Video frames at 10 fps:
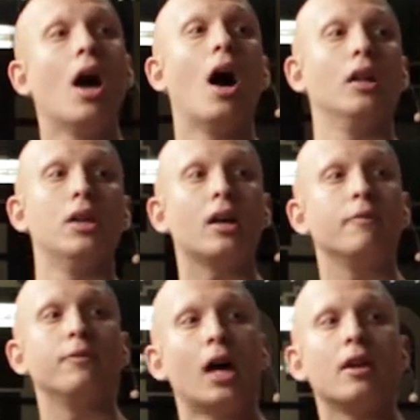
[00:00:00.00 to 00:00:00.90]
a lot
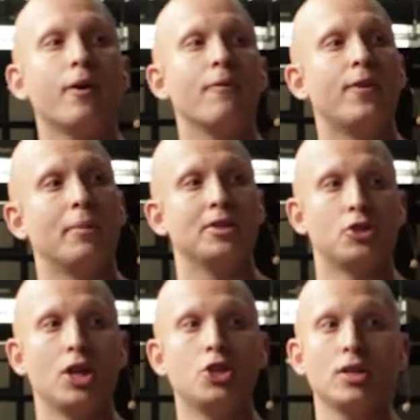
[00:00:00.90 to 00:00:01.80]
of very fundamental
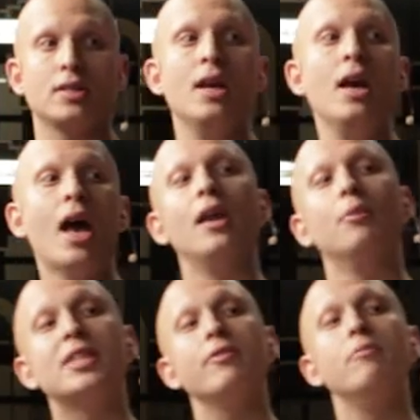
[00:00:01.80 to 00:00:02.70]
changes. And
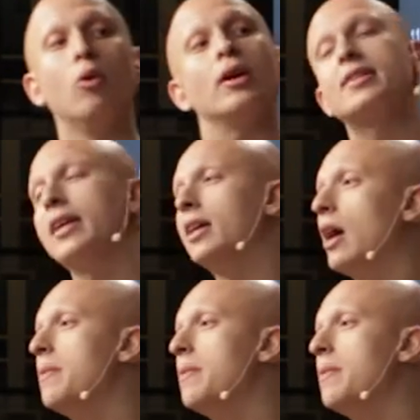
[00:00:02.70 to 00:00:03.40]
what's even more exciting,